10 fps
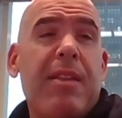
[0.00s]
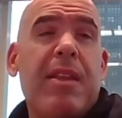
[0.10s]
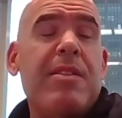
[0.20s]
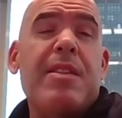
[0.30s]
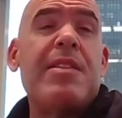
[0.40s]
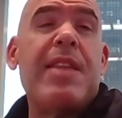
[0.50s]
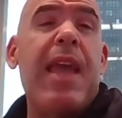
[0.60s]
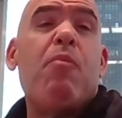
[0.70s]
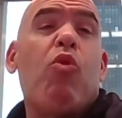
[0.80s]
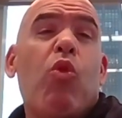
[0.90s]
It's the
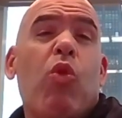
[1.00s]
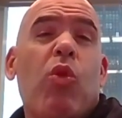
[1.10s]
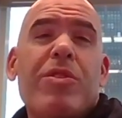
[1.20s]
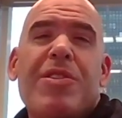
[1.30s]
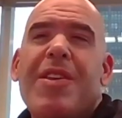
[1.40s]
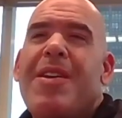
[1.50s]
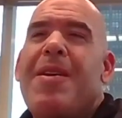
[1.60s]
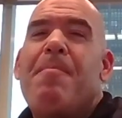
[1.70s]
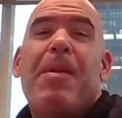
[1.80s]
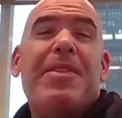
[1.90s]
same rules,
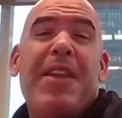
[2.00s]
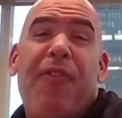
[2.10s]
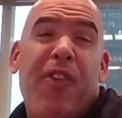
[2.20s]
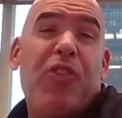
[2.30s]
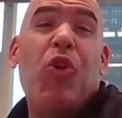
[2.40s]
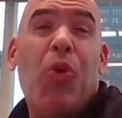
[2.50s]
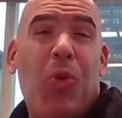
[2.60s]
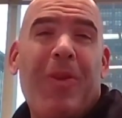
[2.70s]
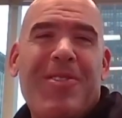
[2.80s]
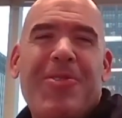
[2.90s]
but different
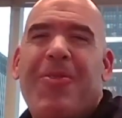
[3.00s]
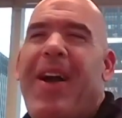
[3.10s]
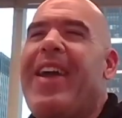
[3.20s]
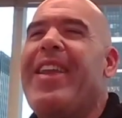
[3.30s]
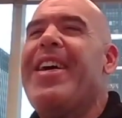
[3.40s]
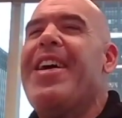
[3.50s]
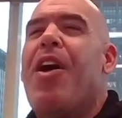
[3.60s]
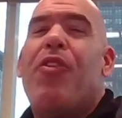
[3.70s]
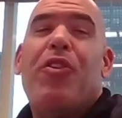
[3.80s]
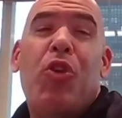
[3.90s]
tools, right?
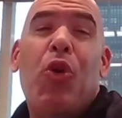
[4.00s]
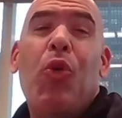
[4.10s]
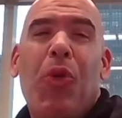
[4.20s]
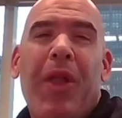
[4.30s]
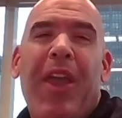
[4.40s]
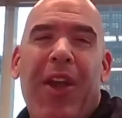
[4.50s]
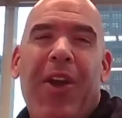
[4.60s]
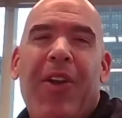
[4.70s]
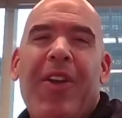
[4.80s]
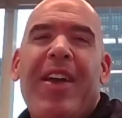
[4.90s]
The tool
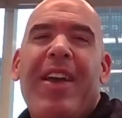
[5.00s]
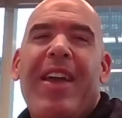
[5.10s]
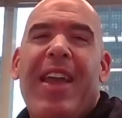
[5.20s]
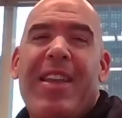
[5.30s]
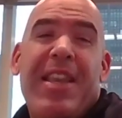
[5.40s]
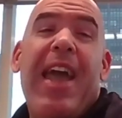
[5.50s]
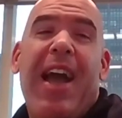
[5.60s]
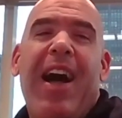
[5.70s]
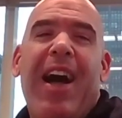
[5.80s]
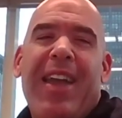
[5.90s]
here is
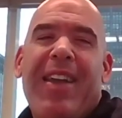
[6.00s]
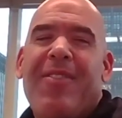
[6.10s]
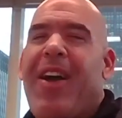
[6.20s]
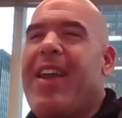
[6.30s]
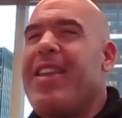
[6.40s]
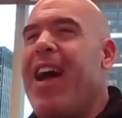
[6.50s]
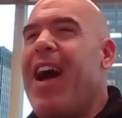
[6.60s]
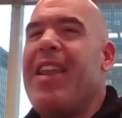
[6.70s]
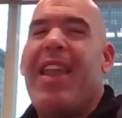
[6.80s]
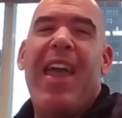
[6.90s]
AI, right?
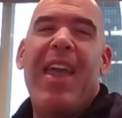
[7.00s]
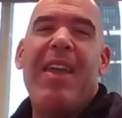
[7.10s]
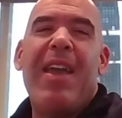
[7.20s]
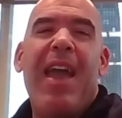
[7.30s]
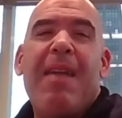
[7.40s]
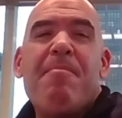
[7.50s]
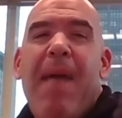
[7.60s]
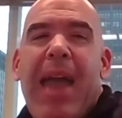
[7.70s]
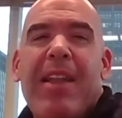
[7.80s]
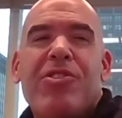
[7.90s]
Not a
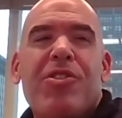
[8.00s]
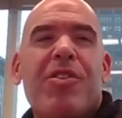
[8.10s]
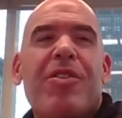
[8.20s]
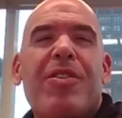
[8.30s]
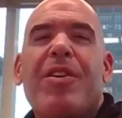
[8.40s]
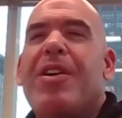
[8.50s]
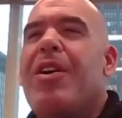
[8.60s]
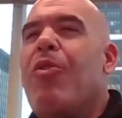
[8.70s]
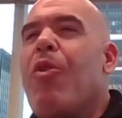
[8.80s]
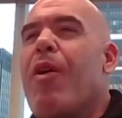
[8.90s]
manager
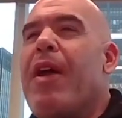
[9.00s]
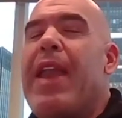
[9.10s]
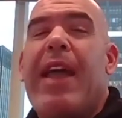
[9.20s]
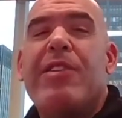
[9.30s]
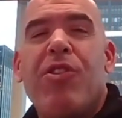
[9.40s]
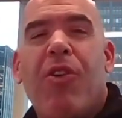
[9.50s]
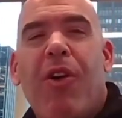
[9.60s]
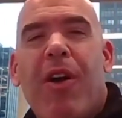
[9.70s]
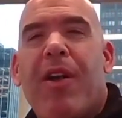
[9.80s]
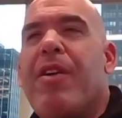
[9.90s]
or an
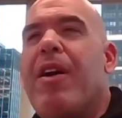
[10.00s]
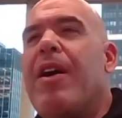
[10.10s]
HR